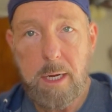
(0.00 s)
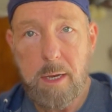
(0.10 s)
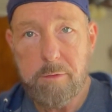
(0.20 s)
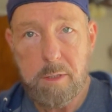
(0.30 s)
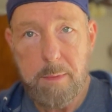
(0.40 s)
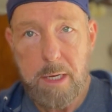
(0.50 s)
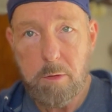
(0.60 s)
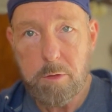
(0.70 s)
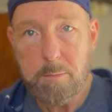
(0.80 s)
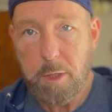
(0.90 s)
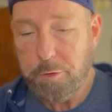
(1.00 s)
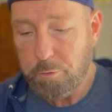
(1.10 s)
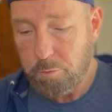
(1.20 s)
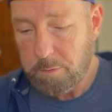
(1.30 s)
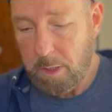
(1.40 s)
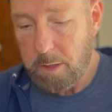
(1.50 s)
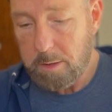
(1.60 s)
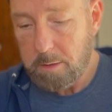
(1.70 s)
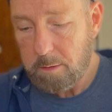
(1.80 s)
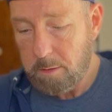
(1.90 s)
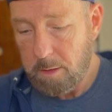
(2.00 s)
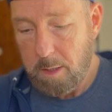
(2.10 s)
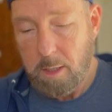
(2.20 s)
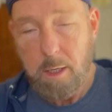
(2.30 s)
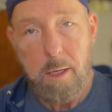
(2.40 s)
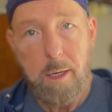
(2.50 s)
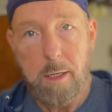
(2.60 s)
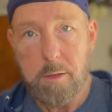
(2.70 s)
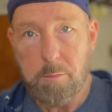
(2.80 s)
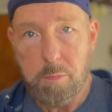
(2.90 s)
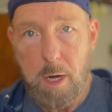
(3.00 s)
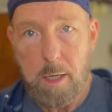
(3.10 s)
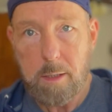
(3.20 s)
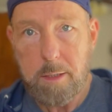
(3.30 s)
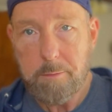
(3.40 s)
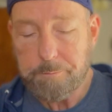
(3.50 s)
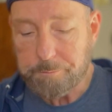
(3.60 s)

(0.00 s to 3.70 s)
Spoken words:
I have tomatoes, mushrooms, onions, and some broccoli.